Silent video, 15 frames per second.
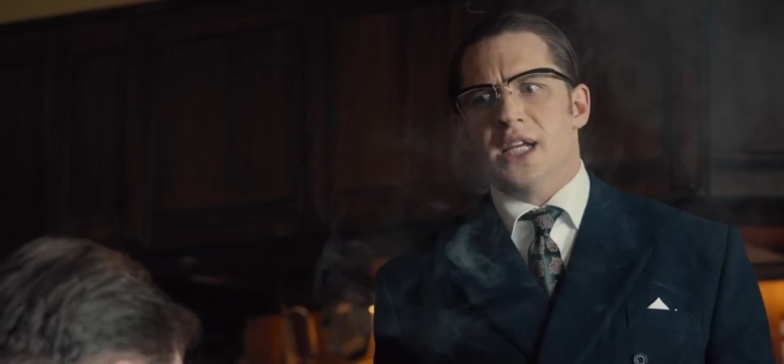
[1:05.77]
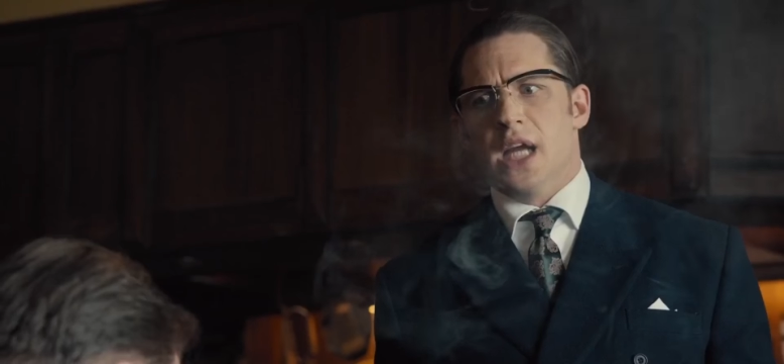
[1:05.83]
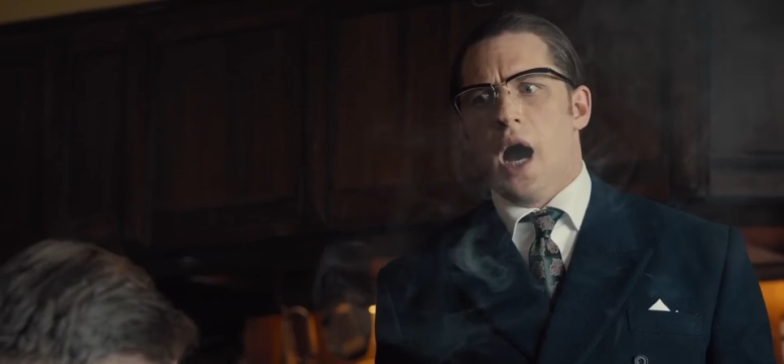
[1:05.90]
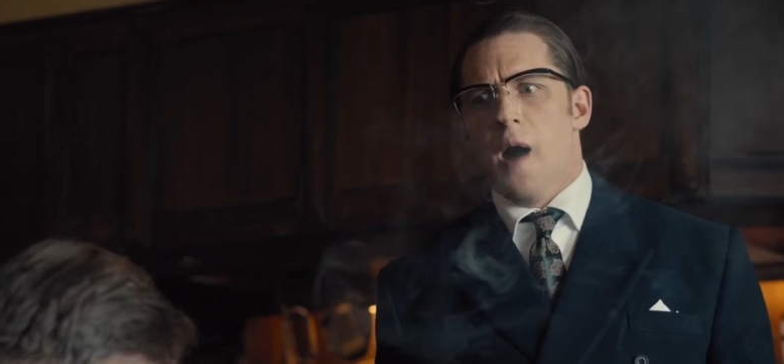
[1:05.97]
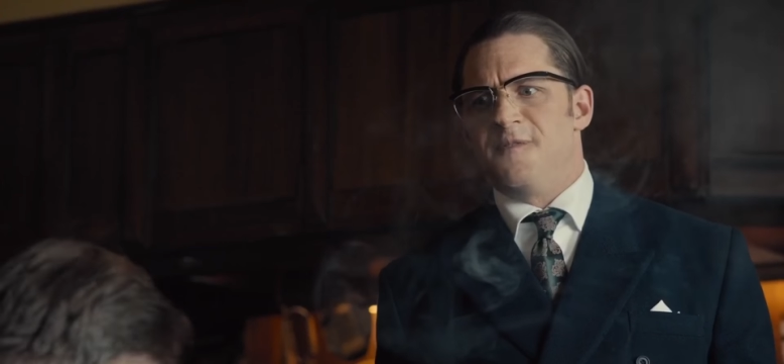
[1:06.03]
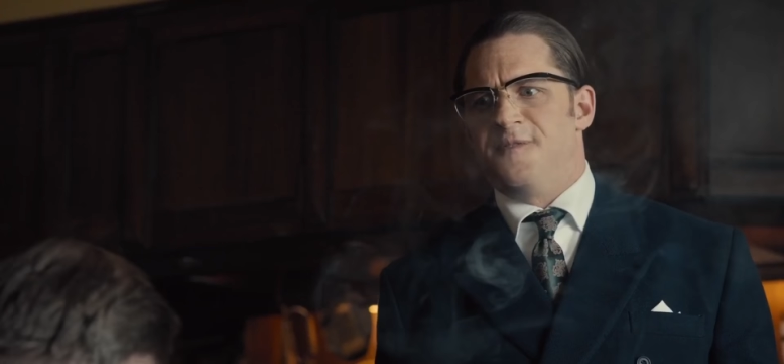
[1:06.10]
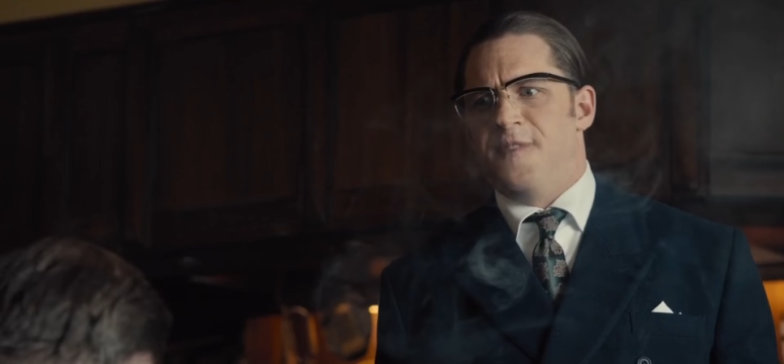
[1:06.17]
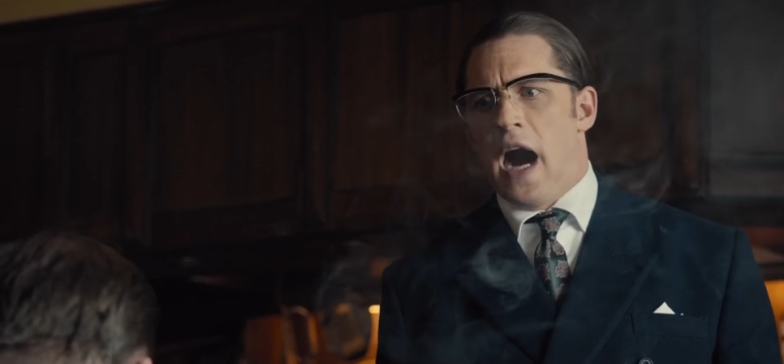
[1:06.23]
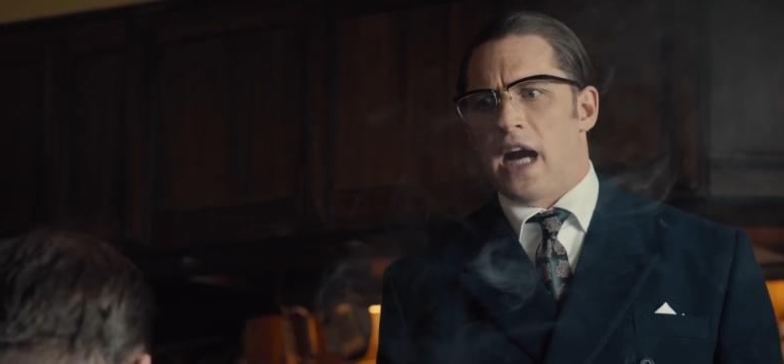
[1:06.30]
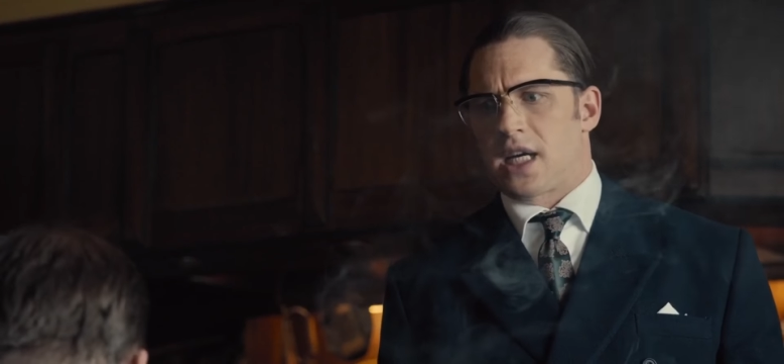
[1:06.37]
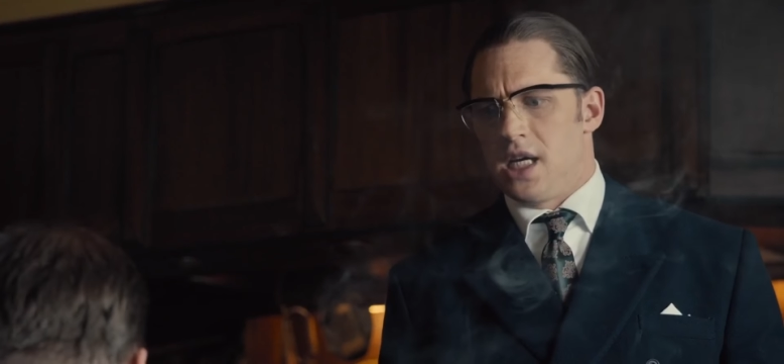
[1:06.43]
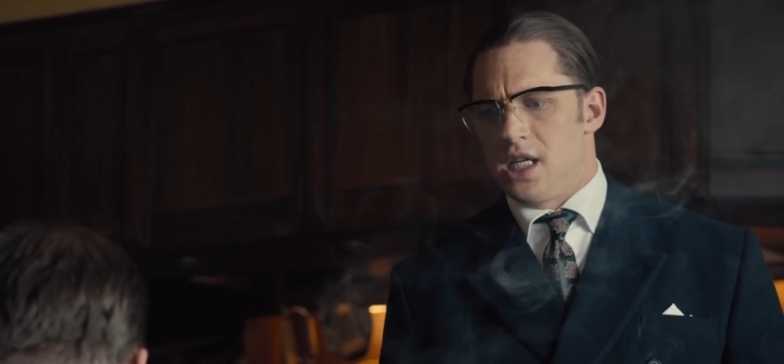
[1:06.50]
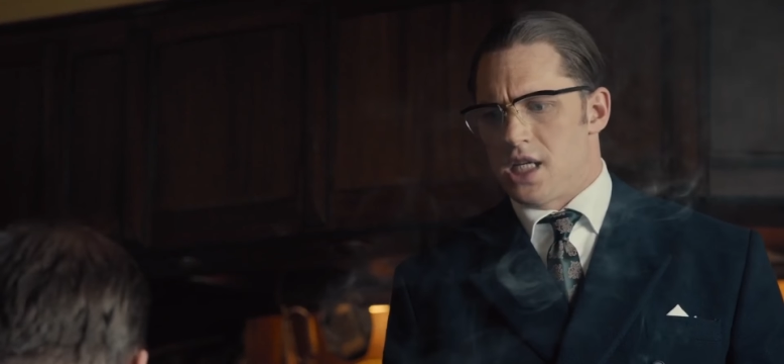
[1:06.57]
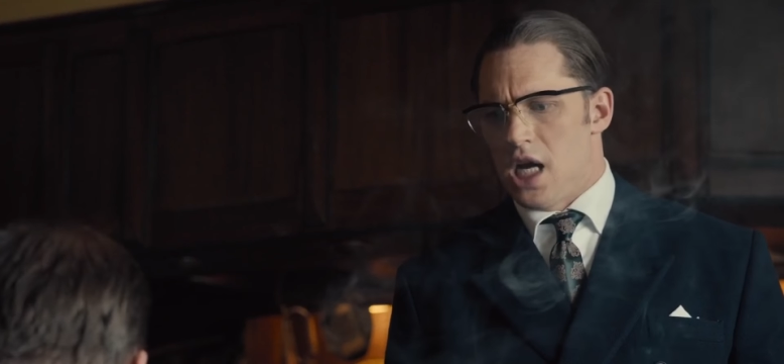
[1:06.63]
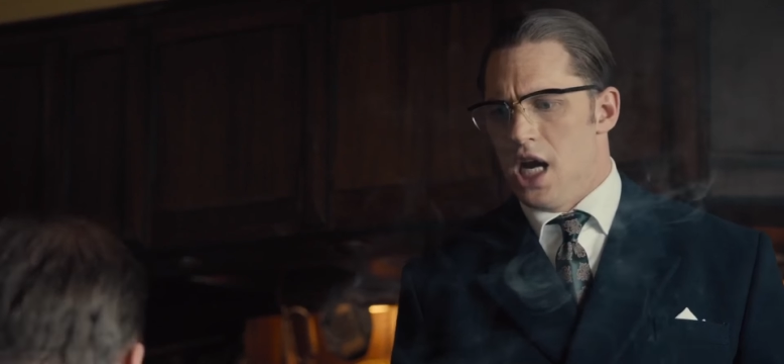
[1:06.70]
you,
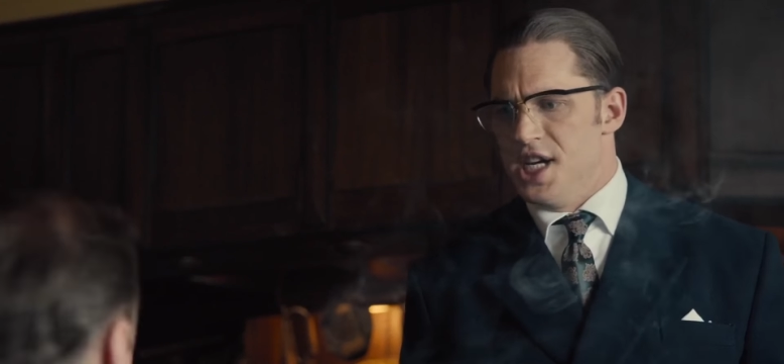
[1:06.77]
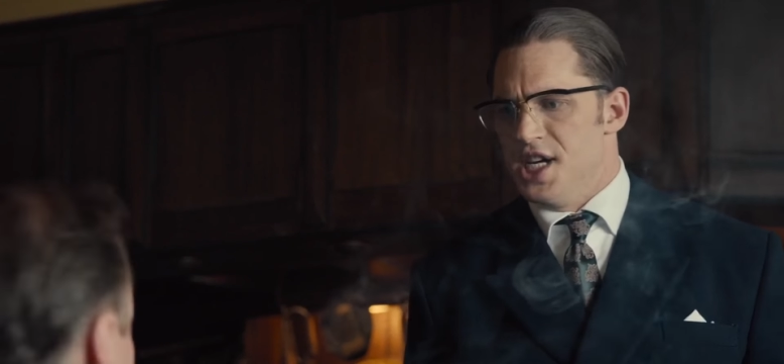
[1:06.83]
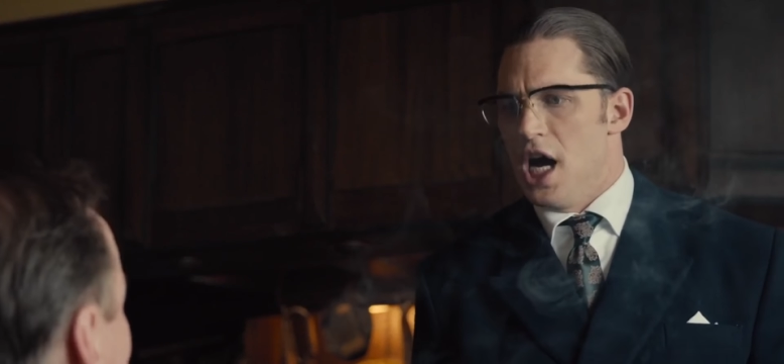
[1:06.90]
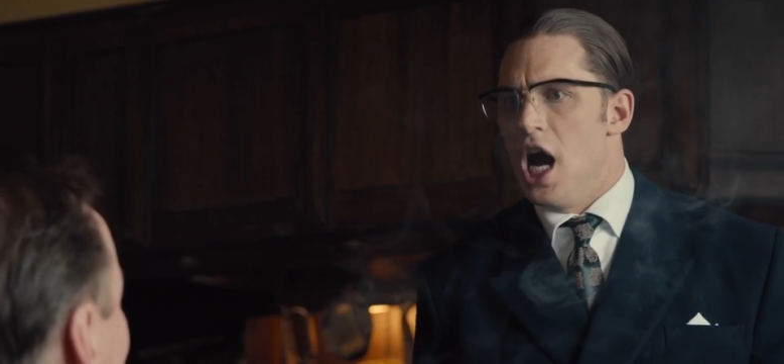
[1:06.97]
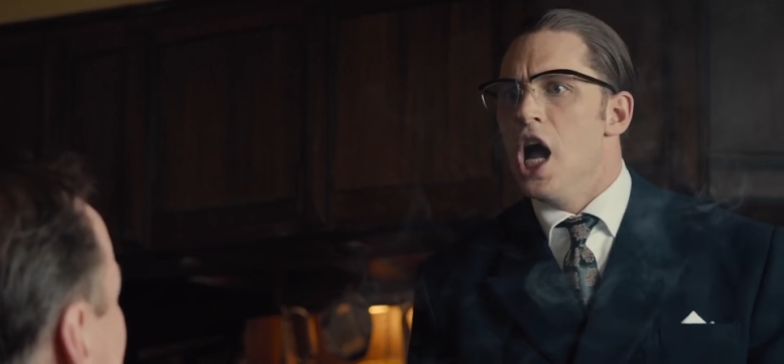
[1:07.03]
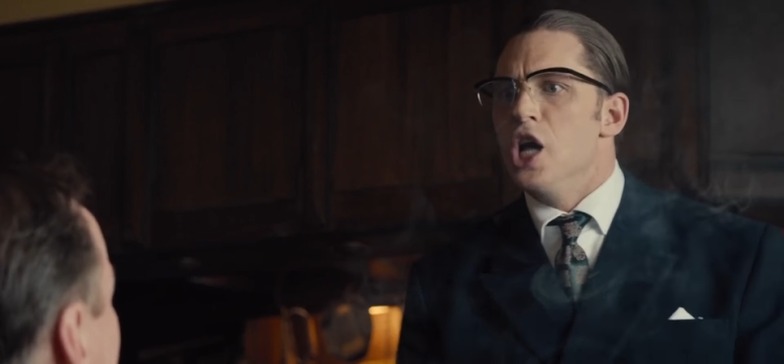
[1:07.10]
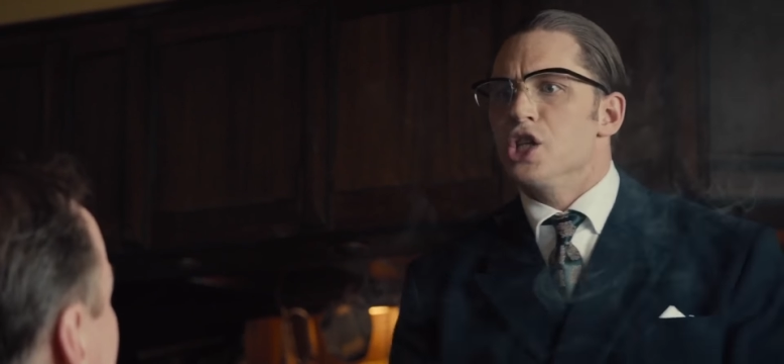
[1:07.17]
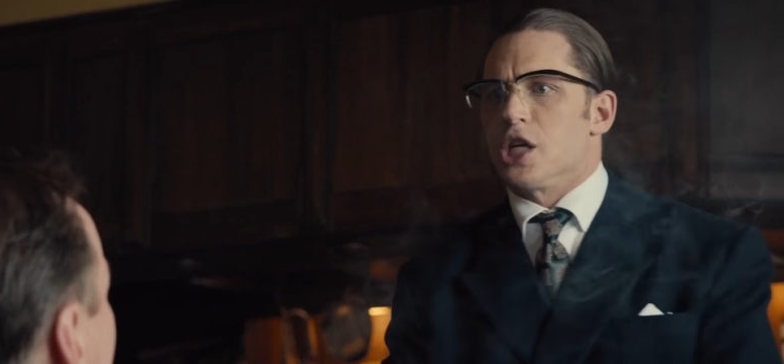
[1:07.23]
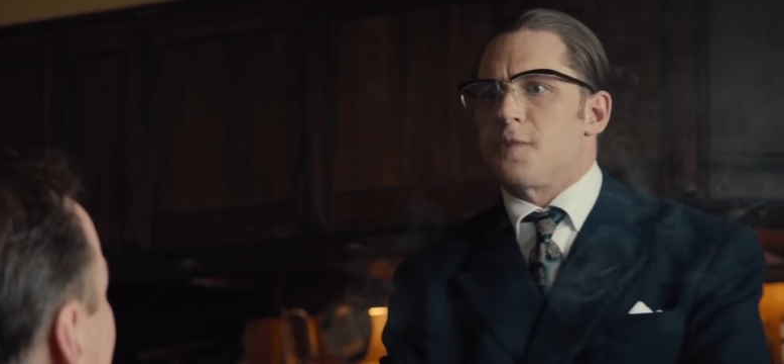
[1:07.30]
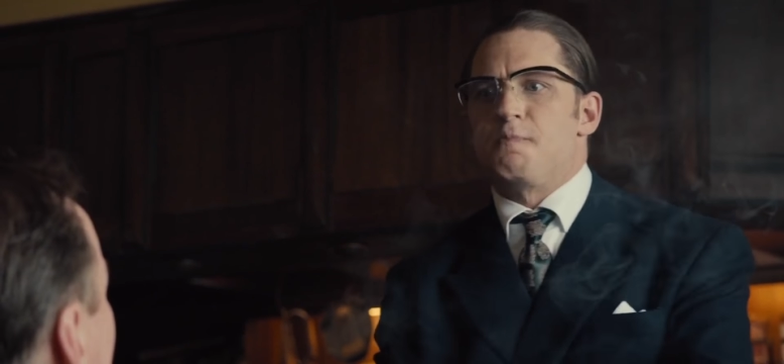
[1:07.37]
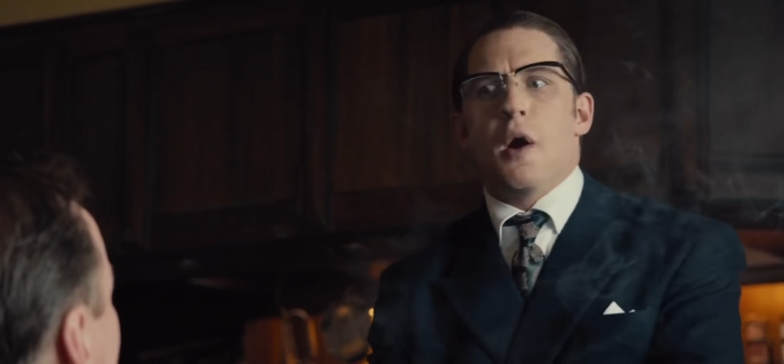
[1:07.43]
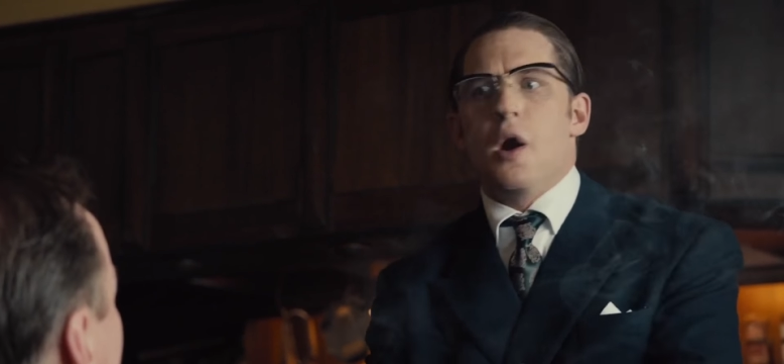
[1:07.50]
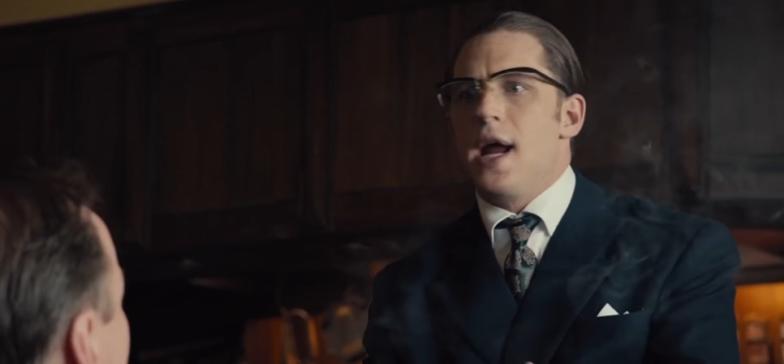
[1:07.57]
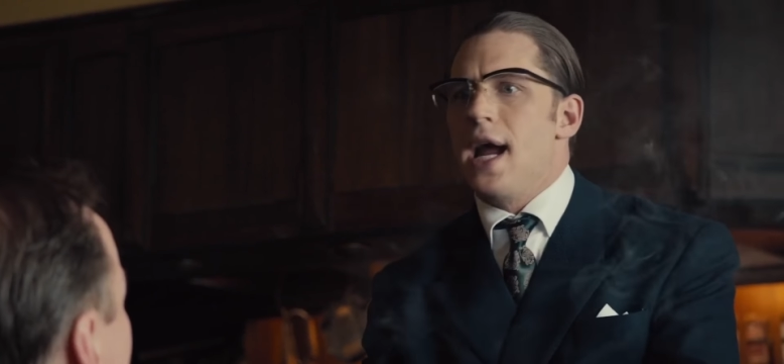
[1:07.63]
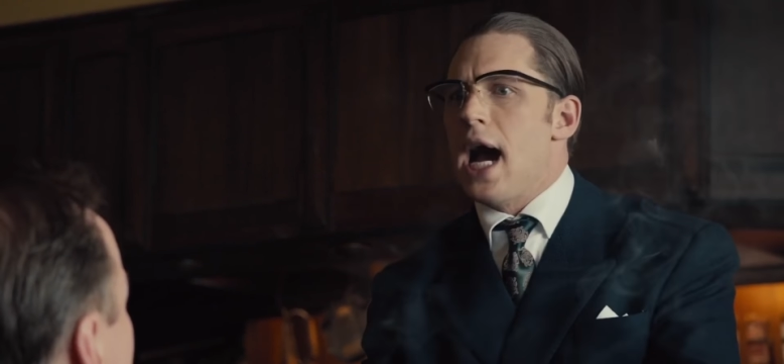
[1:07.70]
I'm telling you. Just
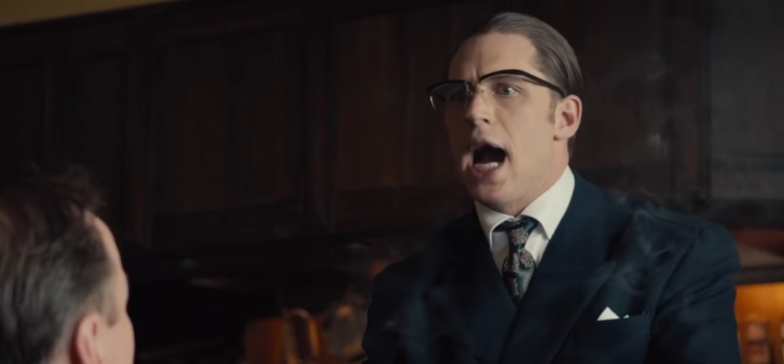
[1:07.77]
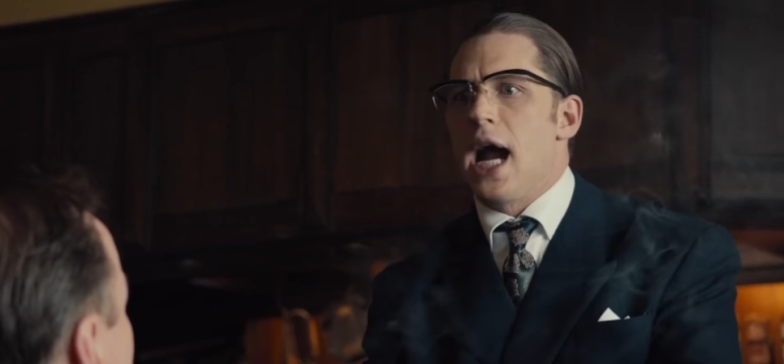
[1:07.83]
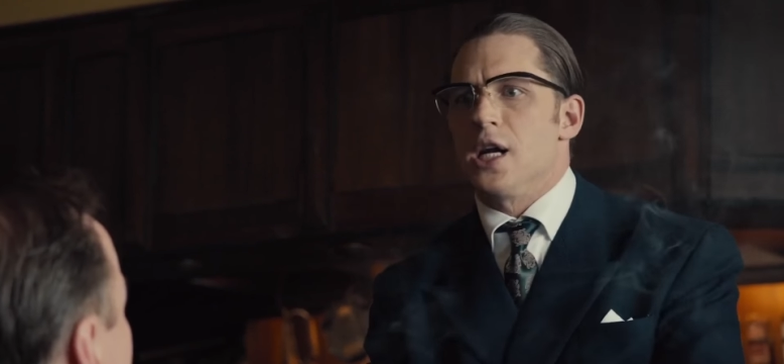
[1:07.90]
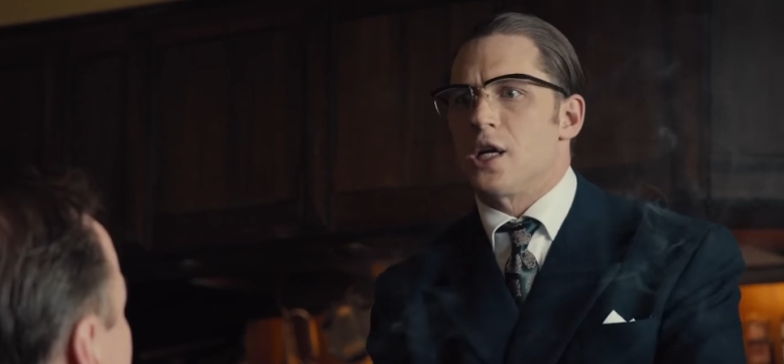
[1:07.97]
pull it out of